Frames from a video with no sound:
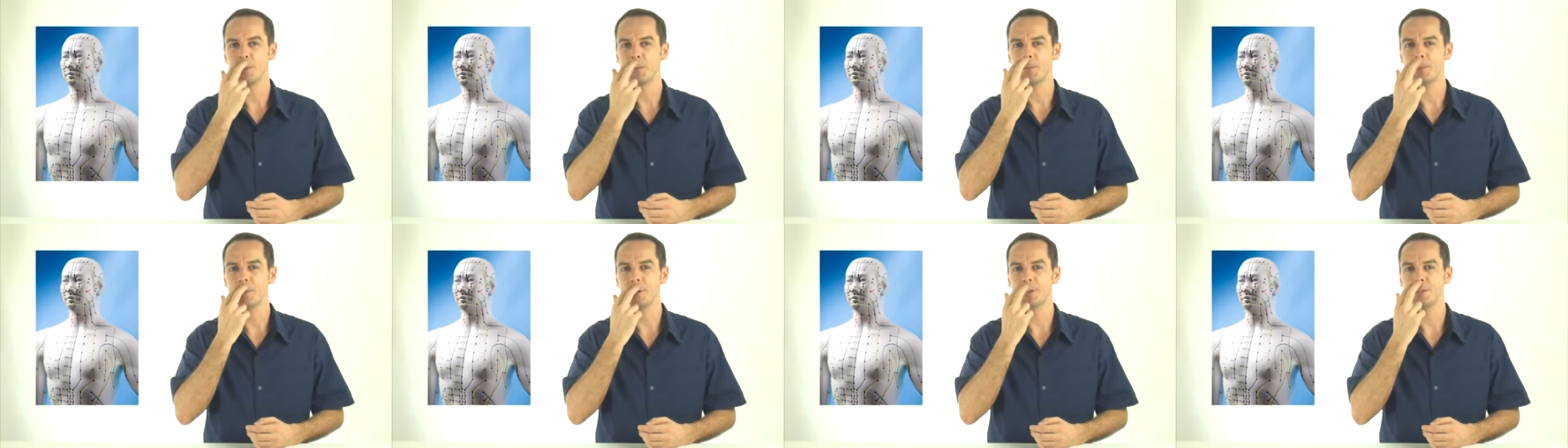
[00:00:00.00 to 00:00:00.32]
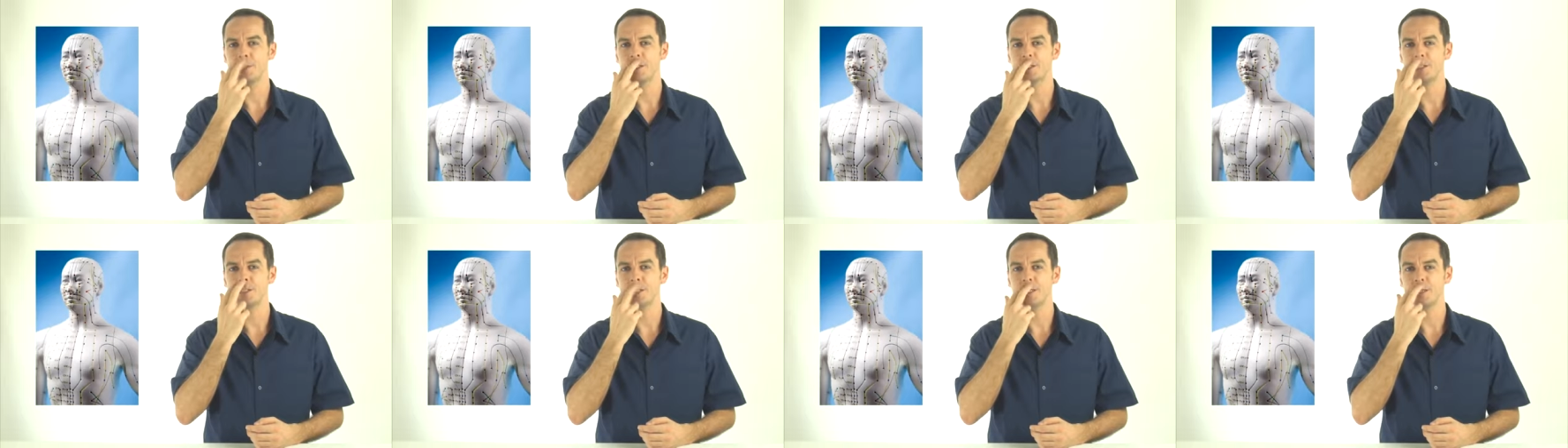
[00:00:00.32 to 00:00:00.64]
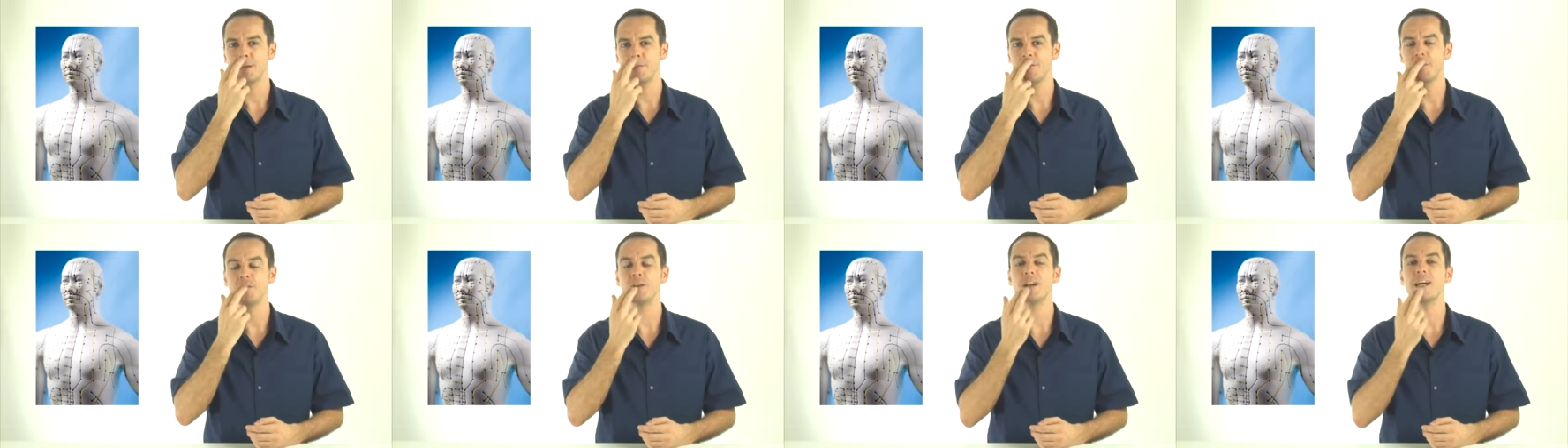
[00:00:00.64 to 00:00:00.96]
but just to
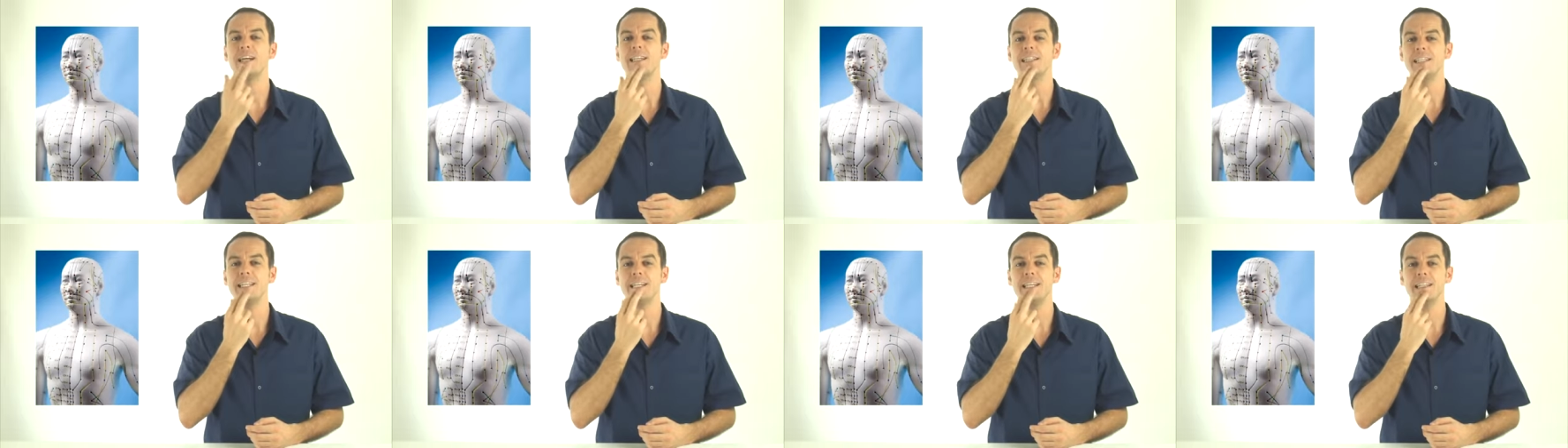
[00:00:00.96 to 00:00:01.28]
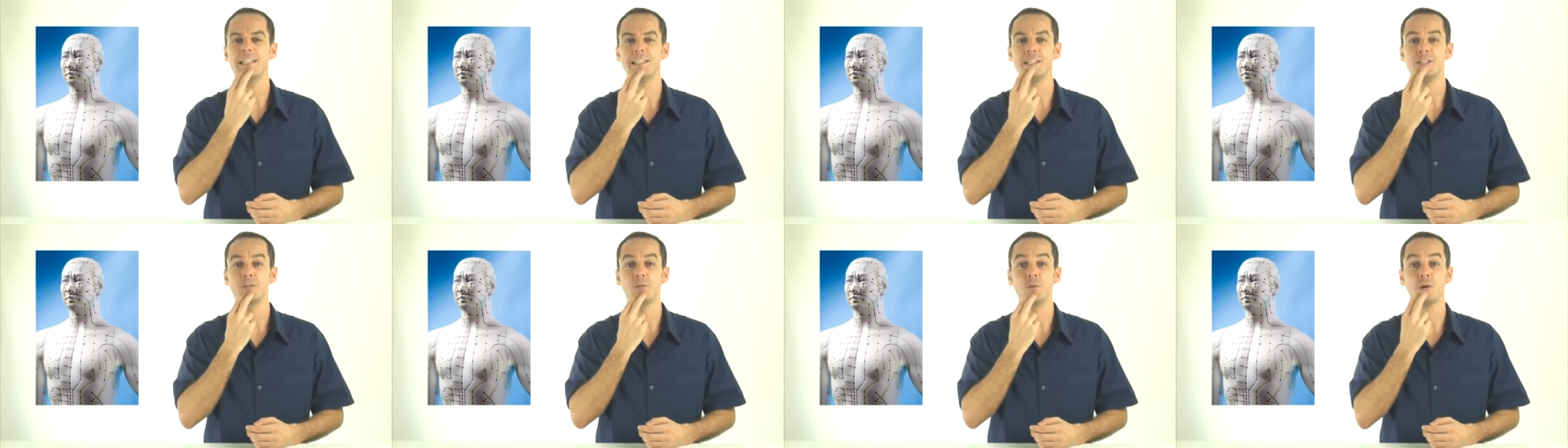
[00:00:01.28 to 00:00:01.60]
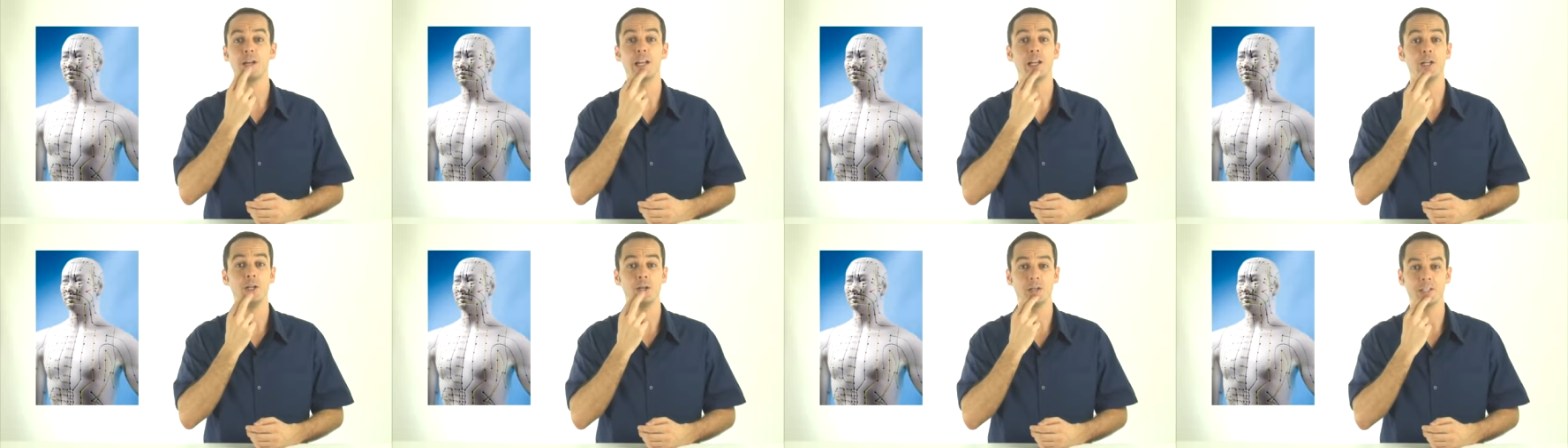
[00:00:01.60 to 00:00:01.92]
give you an idea, this is
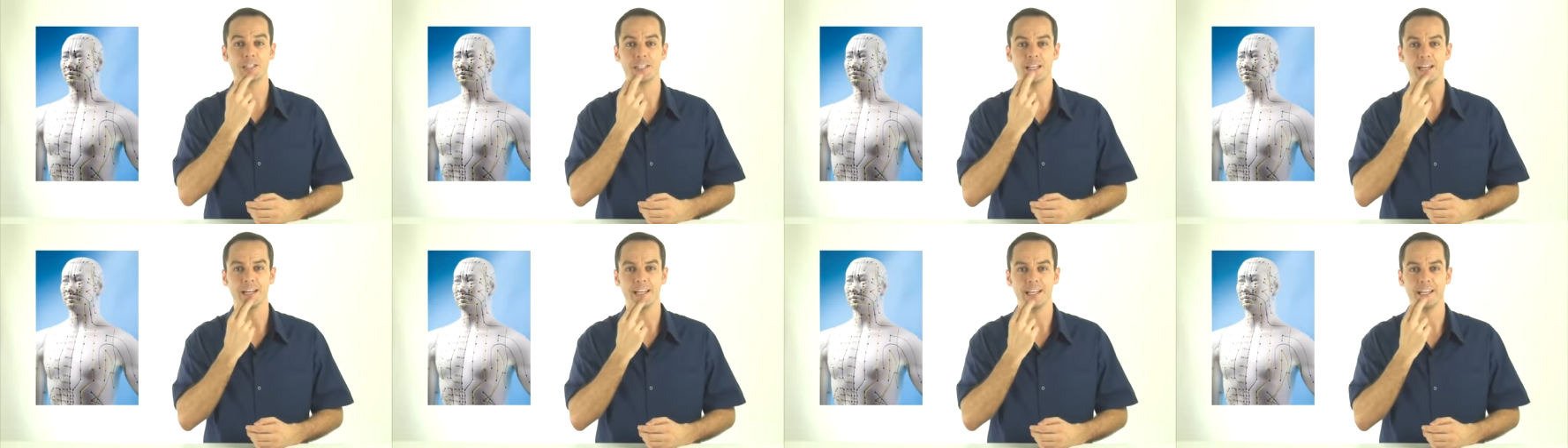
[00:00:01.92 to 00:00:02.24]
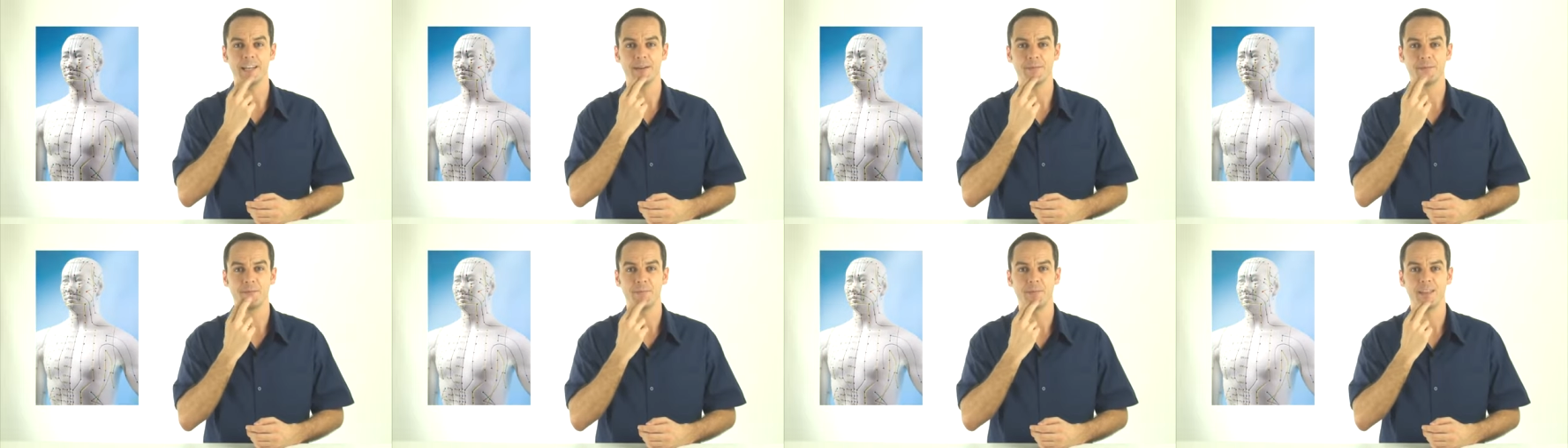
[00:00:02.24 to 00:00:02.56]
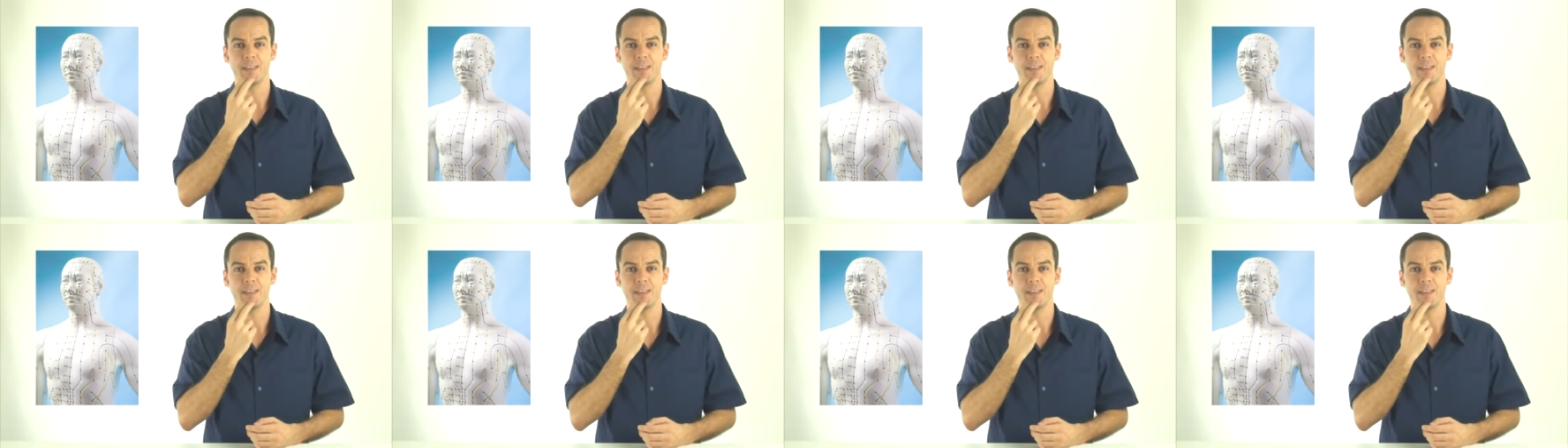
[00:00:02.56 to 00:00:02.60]
what it looks like.